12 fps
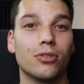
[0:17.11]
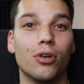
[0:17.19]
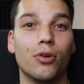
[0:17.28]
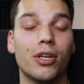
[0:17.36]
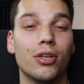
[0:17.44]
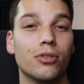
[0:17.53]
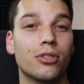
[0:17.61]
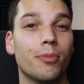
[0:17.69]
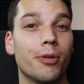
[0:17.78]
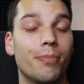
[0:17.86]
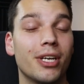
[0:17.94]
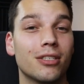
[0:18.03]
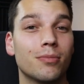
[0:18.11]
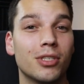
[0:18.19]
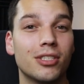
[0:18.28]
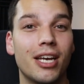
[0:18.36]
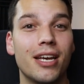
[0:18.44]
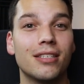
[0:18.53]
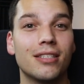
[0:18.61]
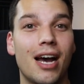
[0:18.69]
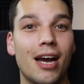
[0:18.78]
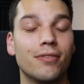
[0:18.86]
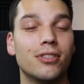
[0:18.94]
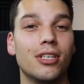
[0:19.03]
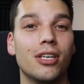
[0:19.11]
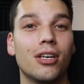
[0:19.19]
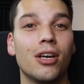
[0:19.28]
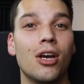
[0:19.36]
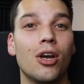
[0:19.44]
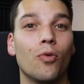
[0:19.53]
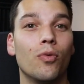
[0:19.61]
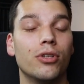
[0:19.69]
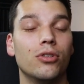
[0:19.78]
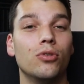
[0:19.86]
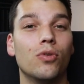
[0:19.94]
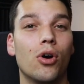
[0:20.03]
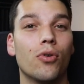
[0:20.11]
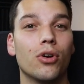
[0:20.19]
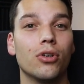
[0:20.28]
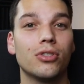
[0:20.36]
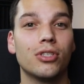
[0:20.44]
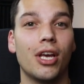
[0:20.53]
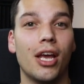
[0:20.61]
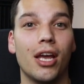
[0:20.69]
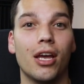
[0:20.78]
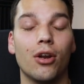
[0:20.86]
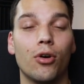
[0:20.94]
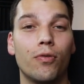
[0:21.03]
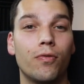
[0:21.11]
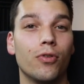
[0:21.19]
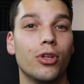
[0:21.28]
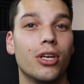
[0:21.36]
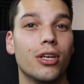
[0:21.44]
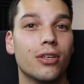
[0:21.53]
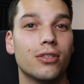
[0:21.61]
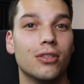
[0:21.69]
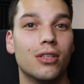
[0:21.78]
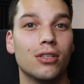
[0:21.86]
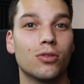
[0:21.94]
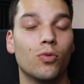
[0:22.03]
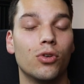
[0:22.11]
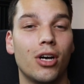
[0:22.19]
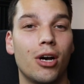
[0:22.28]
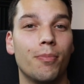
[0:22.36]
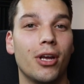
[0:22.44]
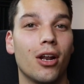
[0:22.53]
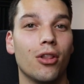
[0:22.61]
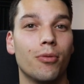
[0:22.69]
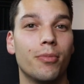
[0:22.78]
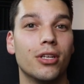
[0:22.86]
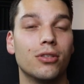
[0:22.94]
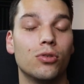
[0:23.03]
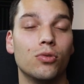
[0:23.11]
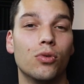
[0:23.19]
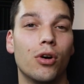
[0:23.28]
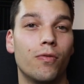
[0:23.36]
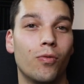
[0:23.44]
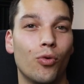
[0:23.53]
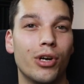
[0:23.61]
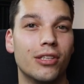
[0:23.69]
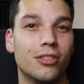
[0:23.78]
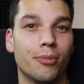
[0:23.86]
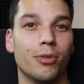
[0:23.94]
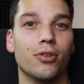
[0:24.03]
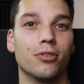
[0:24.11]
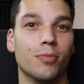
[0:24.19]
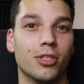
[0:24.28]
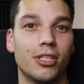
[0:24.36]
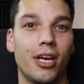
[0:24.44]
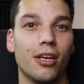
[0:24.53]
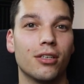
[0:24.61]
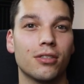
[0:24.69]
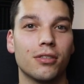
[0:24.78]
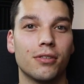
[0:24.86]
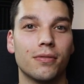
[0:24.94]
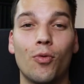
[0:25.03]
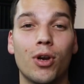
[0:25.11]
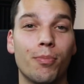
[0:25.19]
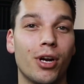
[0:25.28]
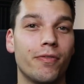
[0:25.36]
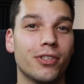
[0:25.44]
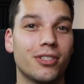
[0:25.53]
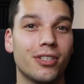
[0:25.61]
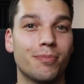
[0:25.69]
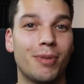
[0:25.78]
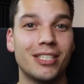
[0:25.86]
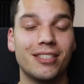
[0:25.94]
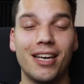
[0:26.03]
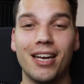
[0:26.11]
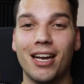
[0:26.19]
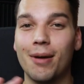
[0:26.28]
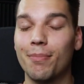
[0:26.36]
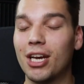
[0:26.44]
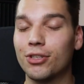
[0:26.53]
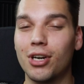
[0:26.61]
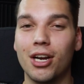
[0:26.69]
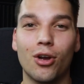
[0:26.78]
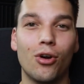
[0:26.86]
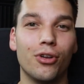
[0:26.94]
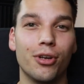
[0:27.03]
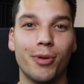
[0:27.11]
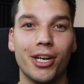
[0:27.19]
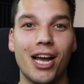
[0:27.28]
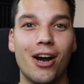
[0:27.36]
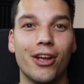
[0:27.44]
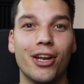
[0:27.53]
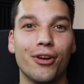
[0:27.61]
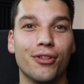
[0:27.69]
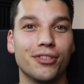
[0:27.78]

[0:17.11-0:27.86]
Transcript: So here are some of the biggest mistakes I've seen with new owners, and hopefully this will help you out a little bit to avoid some of those mistakes. I wanna preface this by saying I'm not trying to call anybody out here.